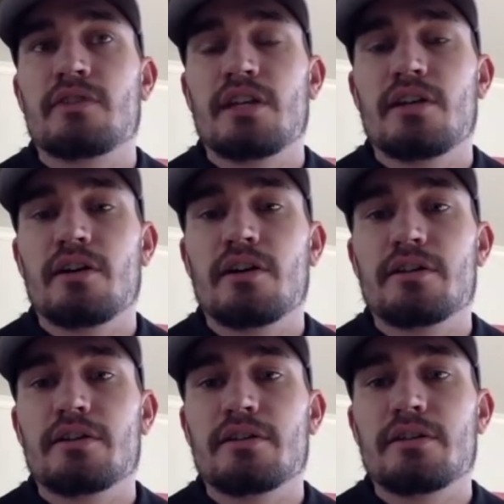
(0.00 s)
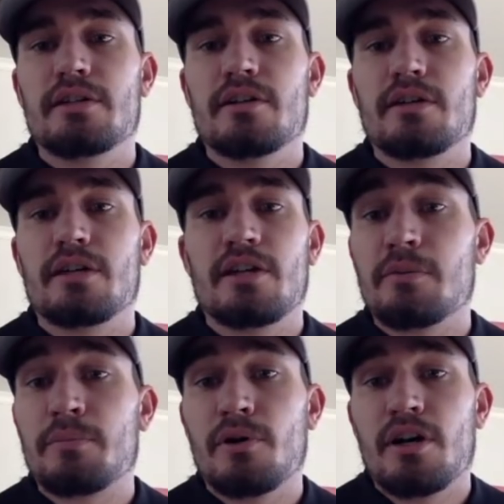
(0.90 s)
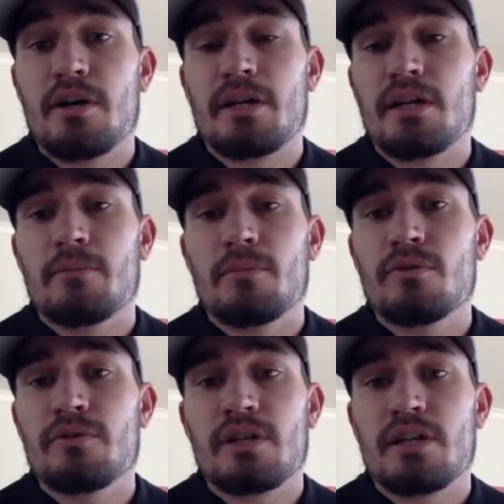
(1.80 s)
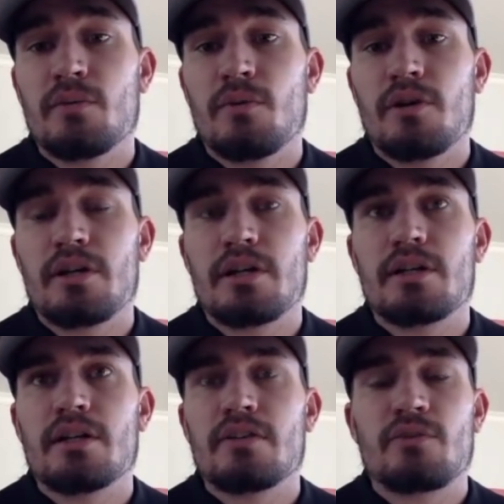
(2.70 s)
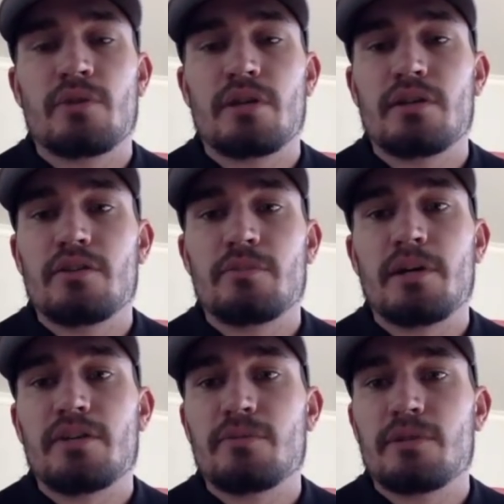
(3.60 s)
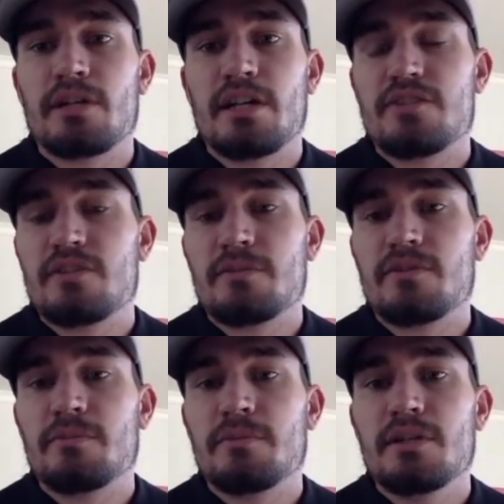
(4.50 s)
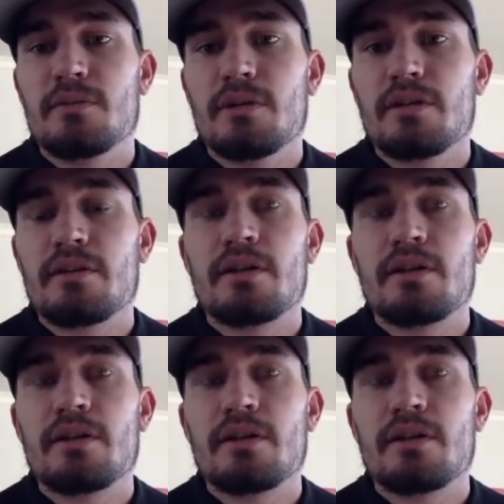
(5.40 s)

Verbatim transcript: get on the program and get moving and get working as quickly as possible to catch up to speed with,